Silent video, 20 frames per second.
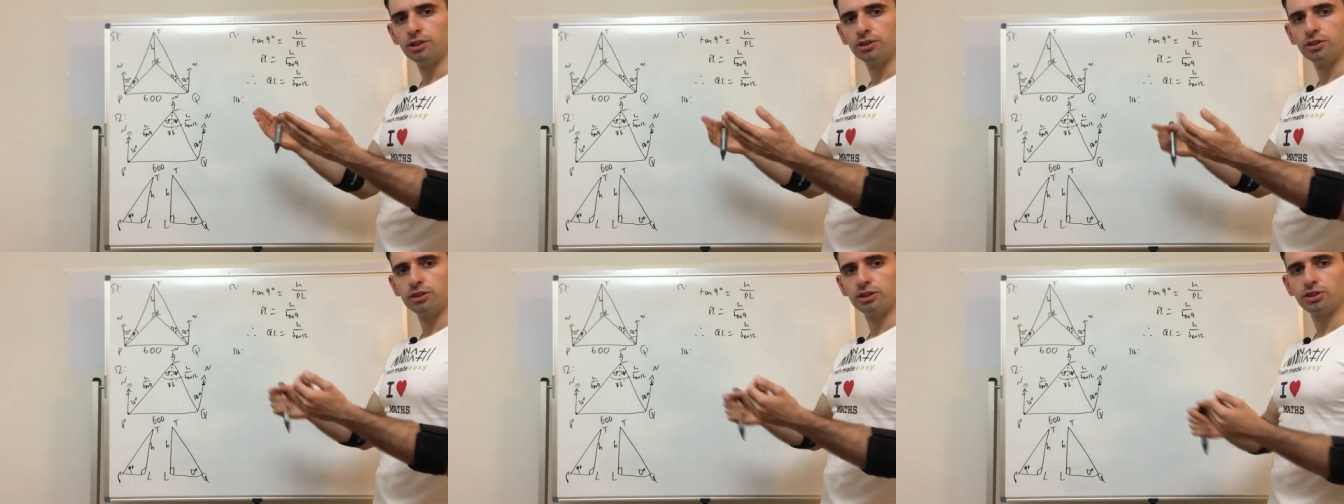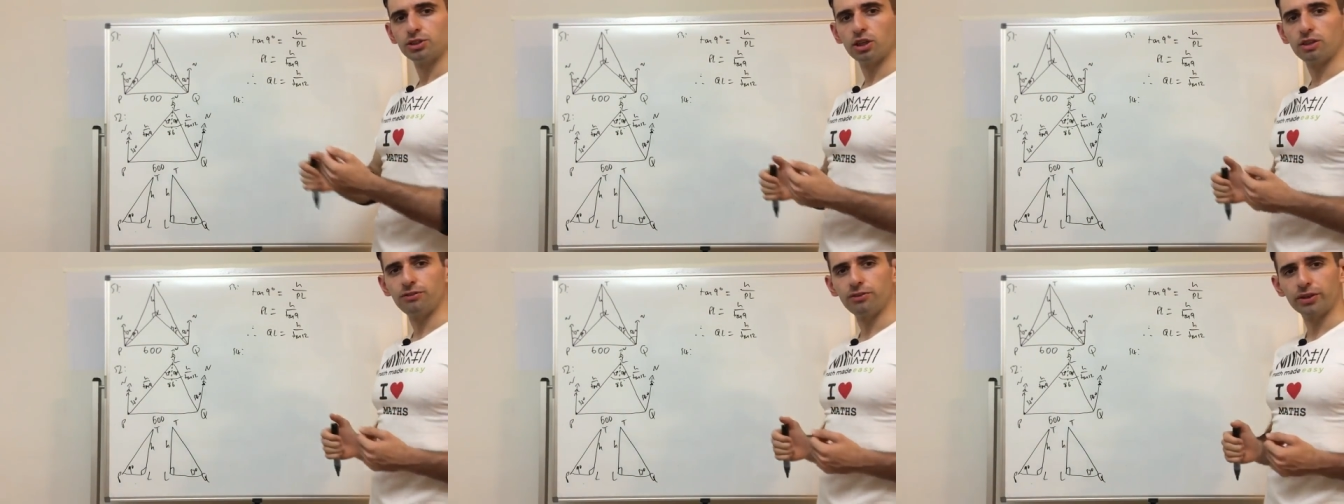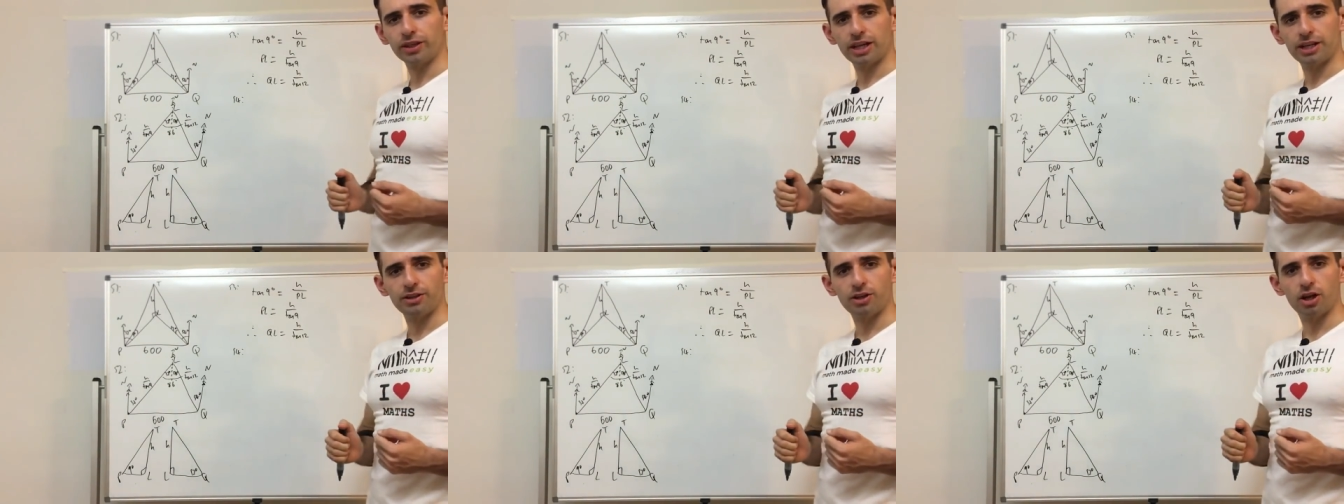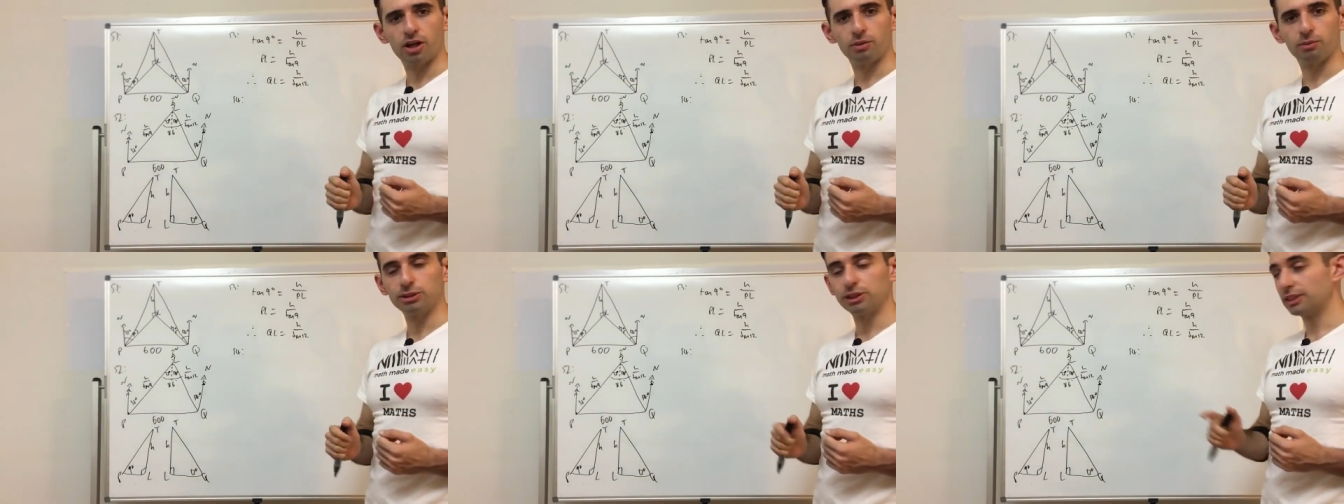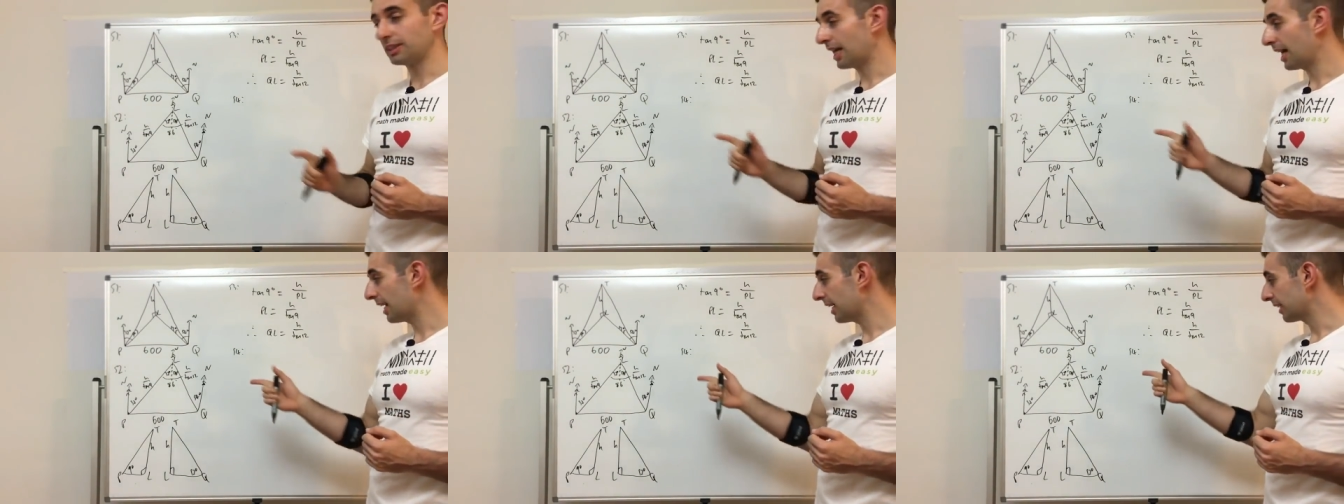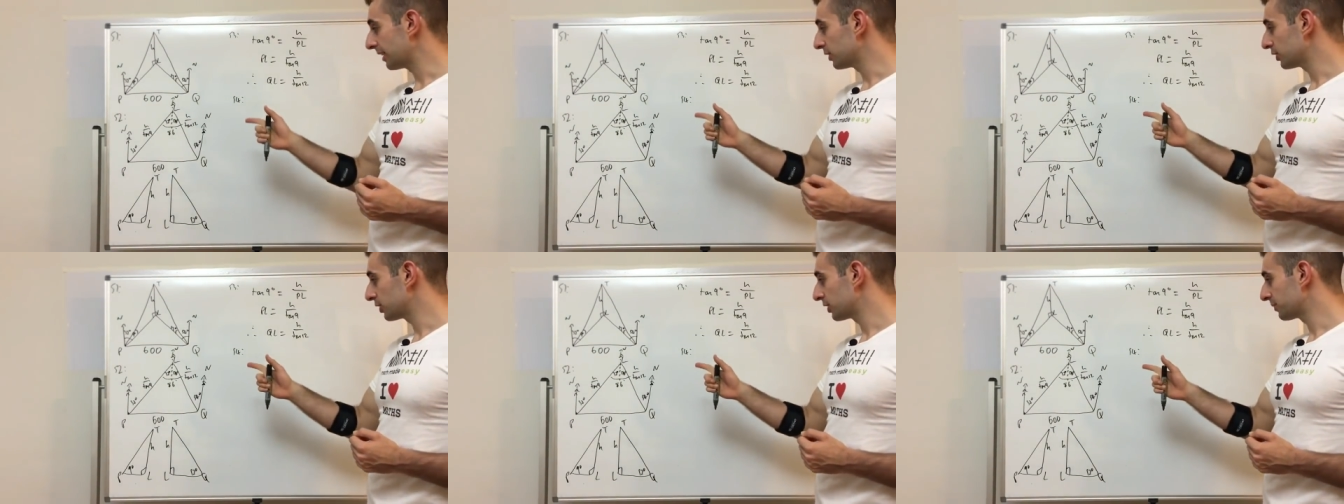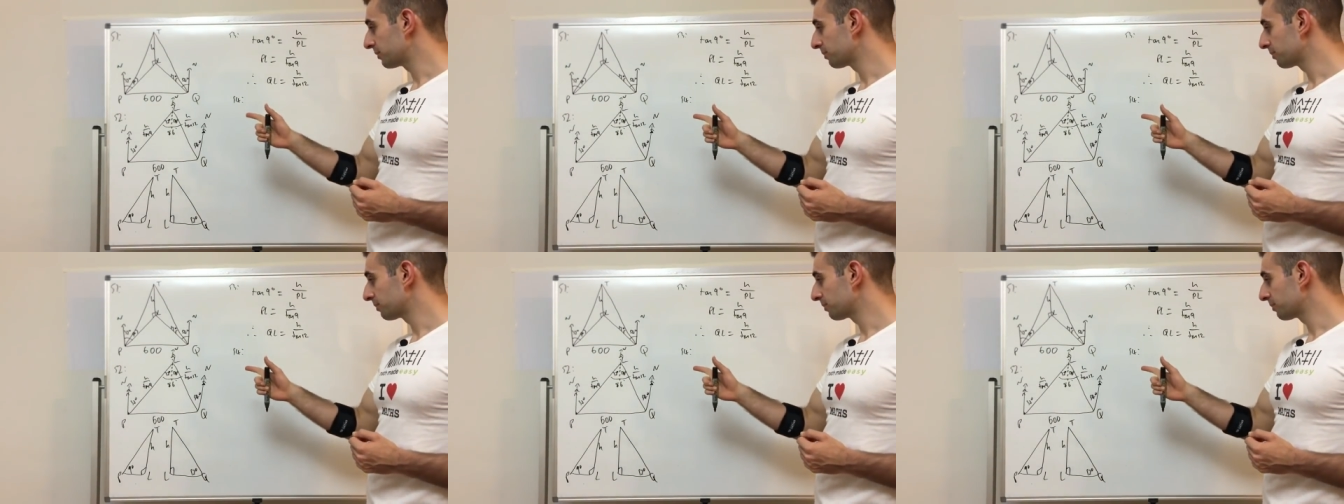to solve for the unknown, which is H.